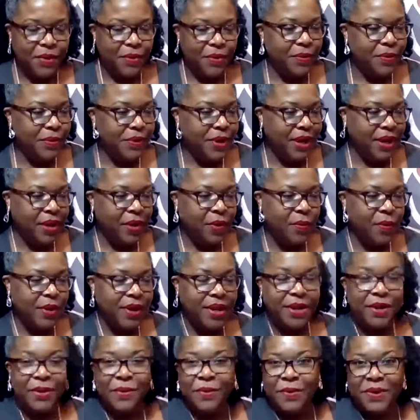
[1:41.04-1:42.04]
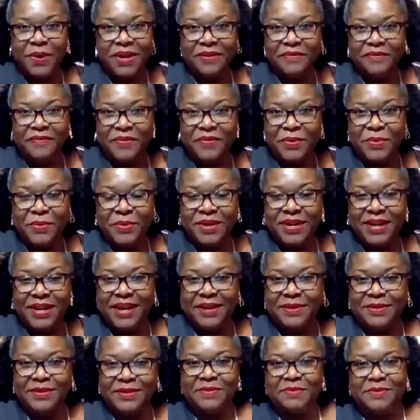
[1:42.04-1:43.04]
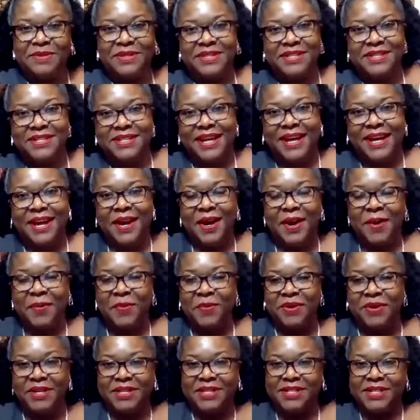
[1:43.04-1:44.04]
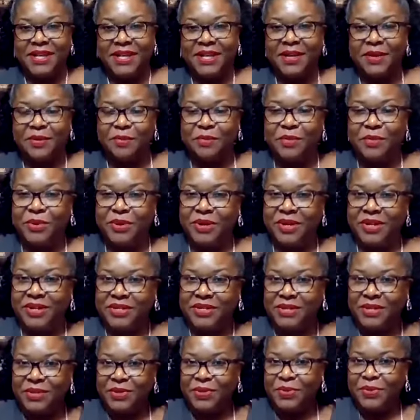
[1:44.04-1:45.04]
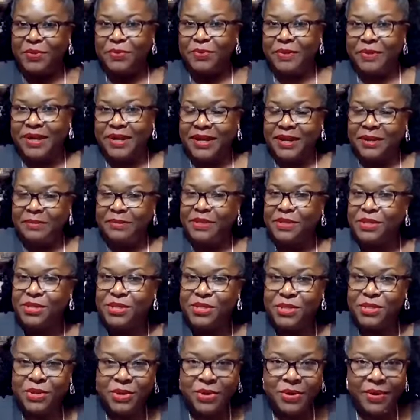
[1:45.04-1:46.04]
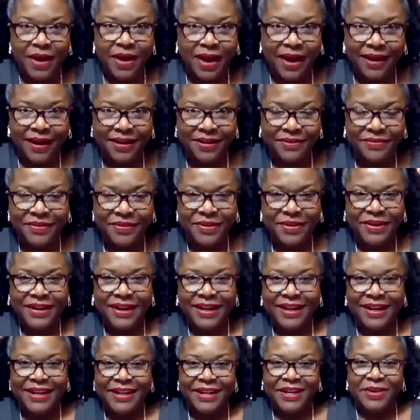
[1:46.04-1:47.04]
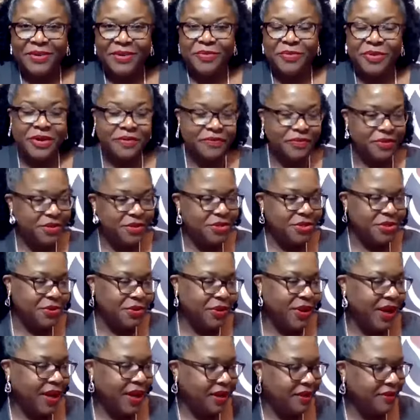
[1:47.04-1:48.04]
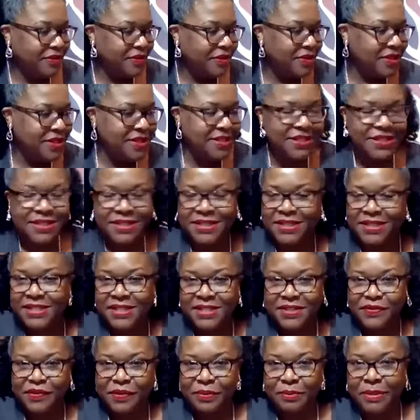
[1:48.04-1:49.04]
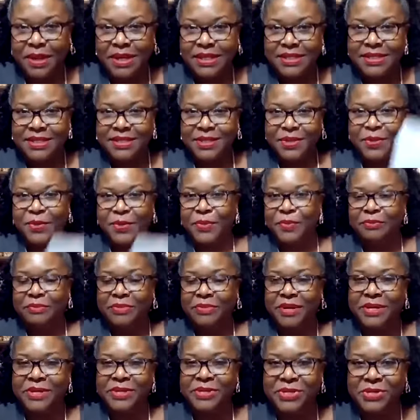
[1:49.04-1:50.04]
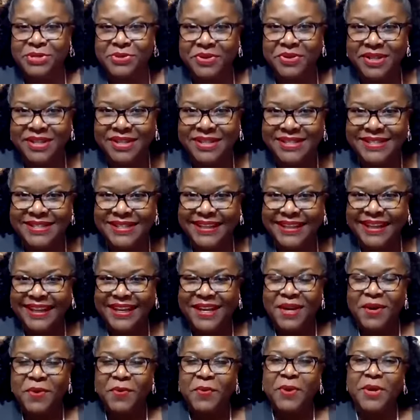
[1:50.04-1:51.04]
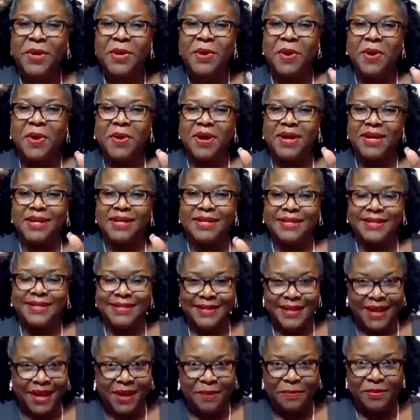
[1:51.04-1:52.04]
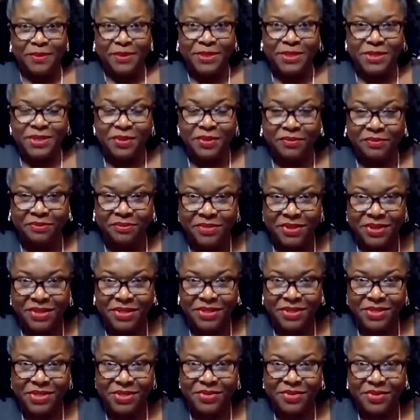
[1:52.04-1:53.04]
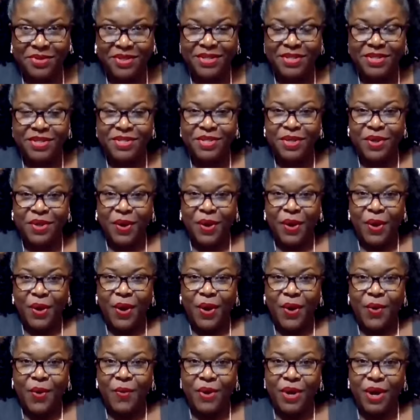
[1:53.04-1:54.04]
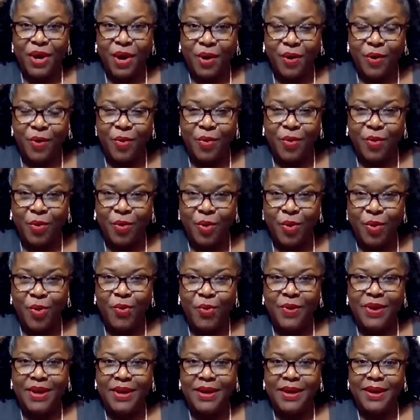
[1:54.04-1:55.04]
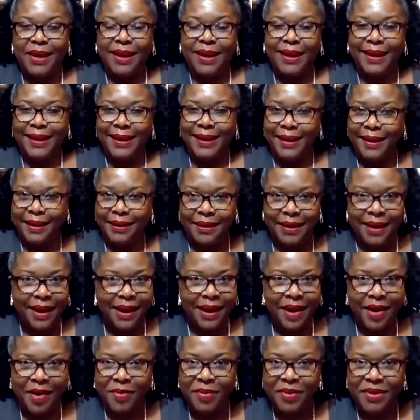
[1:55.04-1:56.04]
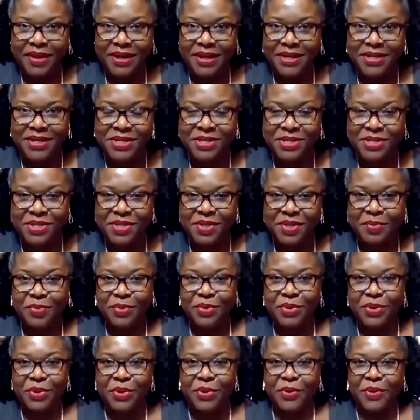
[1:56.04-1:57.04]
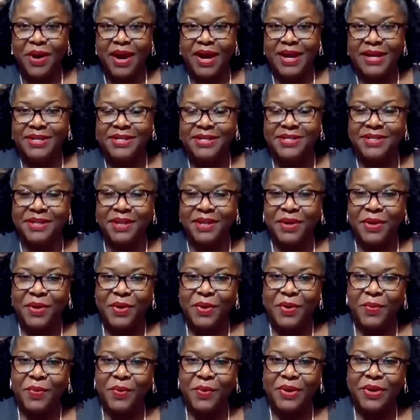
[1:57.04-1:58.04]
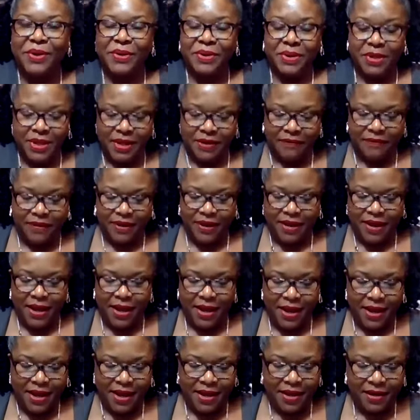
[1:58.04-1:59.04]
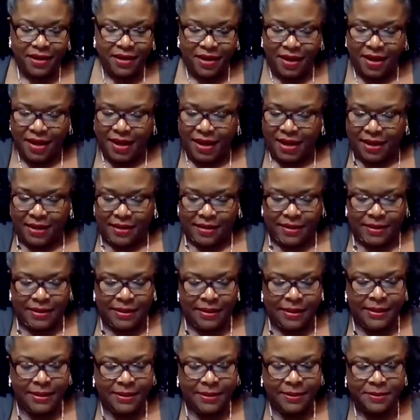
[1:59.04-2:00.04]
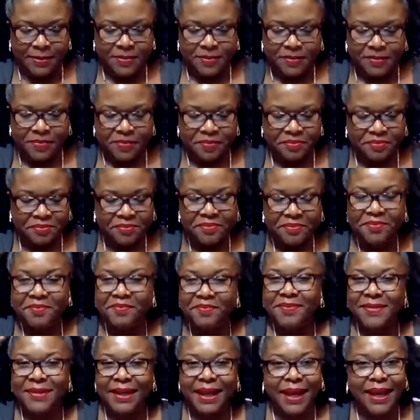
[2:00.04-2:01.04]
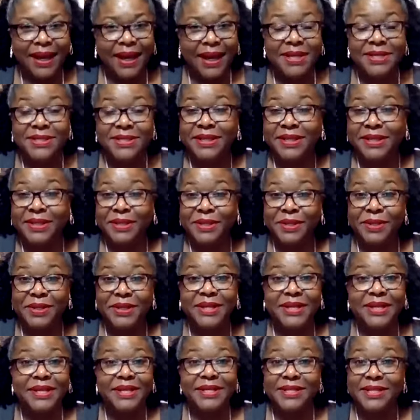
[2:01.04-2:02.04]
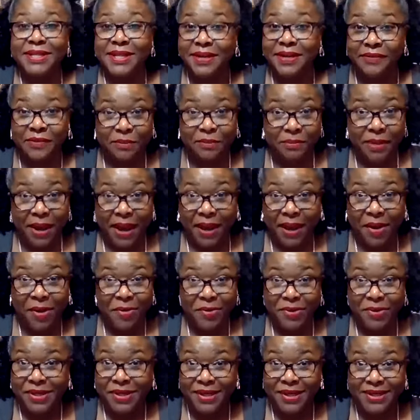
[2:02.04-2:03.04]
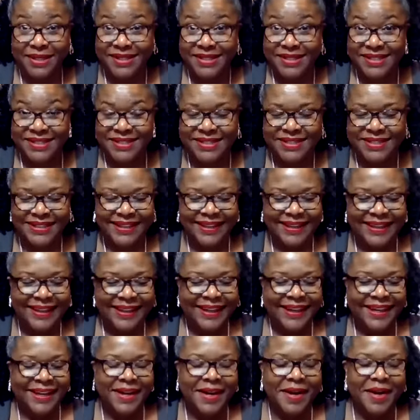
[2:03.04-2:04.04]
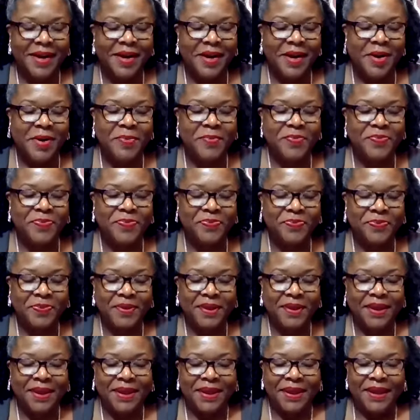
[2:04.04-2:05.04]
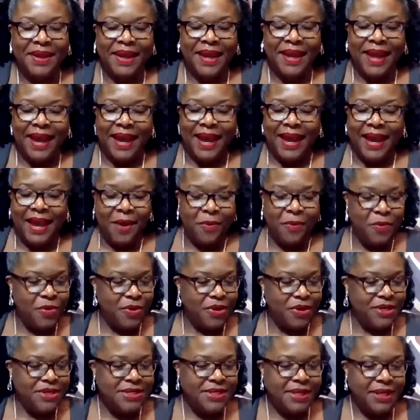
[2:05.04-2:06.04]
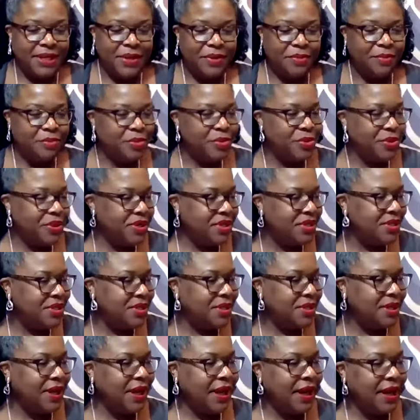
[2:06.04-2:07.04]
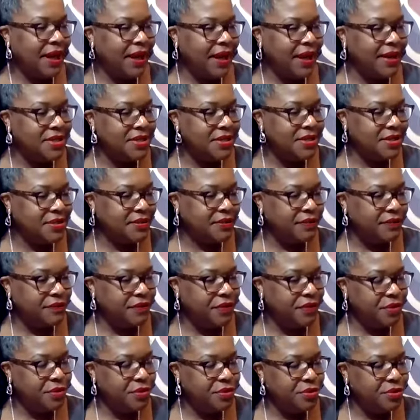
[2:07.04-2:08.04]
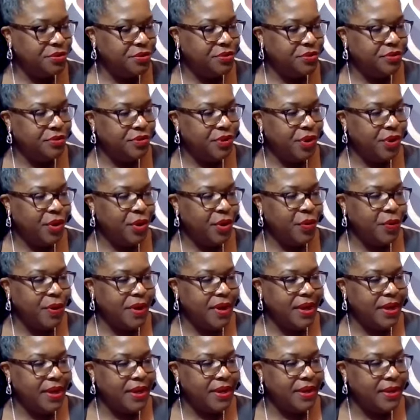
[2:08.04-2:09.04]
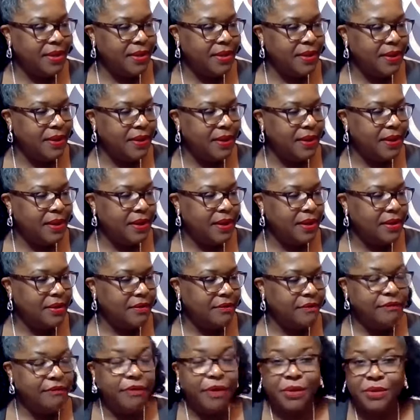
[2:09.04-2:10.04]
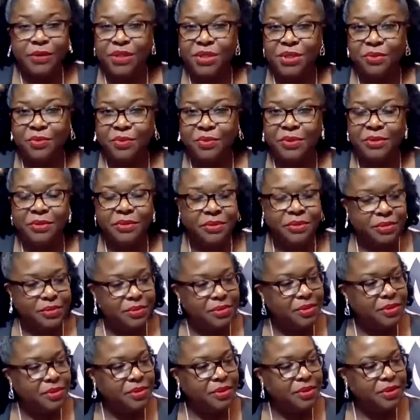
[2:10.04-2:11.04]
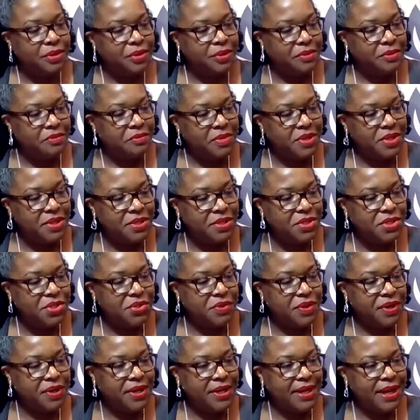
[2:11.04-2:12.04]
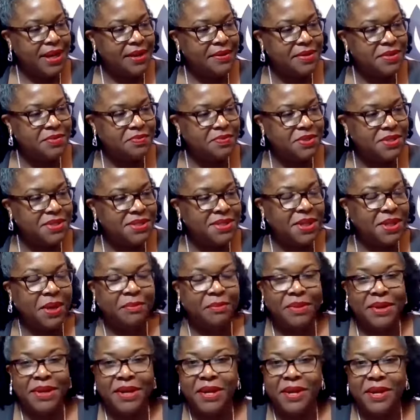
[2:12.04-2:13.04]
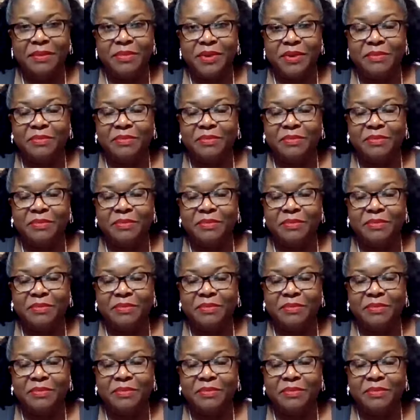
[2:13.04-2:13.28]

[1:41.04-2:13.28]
What a quick few announcements. I want to say good morning to you. My name is Cheryl Oliver, Reverend Cheryl Oliver. This is Just for My Soul Ministries. We are discipleship ministries. We are growing in our relationship with Christ. We are loving God. And I tell you, He is loving back us. I want to say good morning to you. I got just a few quick virtual ministry announcements coming up.